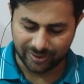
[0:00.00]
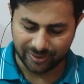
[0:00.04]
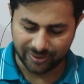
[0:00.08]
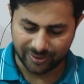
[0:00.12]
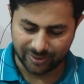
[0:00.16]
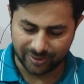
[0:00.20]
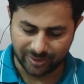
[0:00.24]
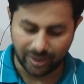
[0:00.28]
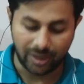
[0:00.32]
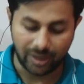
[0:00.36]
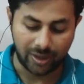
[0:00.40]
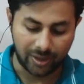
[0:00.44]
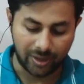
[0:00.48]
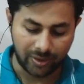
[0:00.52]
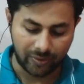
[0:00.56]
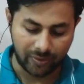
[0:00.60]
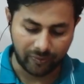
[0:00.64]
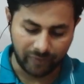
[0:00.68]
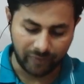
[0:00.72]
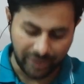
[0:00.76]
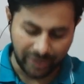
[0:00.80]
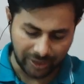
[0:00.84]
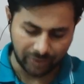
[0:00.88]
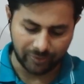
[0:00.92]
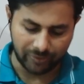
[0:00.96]

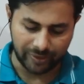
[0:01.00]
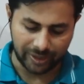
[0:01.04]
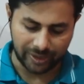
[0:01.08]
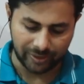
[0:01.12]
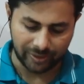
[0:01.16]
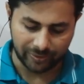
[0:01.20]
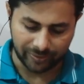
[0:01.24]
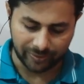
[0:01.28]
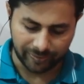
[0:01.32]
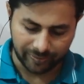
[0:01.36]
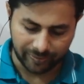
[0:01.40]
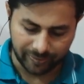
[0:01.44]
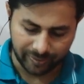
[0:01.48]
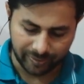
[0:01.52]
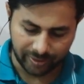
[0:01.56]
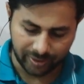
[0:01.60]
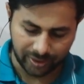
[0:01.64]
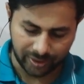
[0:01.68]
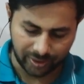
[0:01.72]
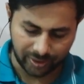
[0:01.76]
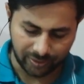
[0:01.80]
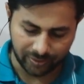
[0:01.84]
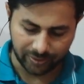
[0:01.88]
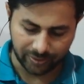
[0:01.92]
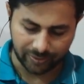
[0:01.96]
V2, not
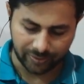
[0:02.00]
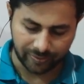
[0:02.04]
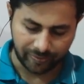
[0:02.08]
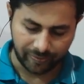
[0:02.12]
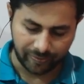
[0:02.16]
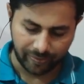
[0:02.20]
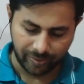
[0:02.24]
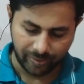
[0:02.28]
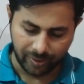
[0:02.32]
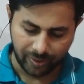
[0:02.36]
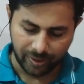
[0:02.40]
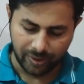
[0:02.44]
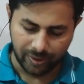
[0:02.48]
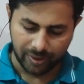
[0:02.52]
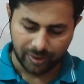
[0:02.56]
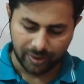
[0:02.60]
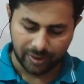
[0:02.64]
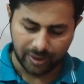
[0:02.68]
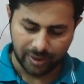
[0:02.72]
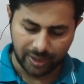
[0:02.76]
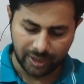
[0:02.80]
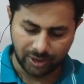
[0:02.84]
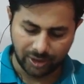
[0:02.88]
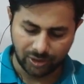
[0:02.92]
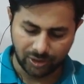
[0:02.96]
nu2. The
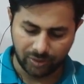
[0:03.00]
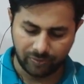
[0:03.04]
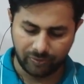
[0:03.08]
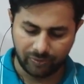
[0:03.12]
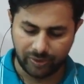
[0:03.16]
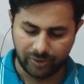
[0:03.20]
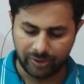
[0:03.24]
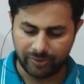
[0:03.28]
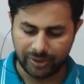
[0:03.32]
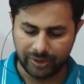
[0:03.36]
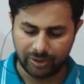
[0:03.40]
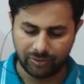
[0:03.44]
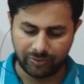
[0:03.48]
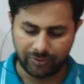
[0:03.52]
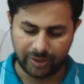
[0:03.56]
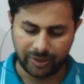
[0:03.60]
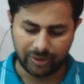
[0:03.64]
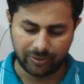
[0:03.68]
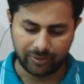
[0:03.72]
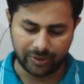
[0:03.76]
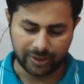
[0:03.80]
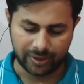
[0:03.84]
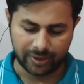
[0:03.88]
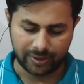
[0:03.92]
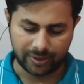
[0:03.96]
ratio of V1 to
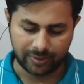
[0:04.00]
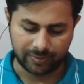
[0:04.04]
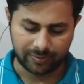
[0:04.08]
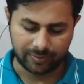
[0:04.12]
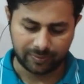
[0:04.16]
V2 is,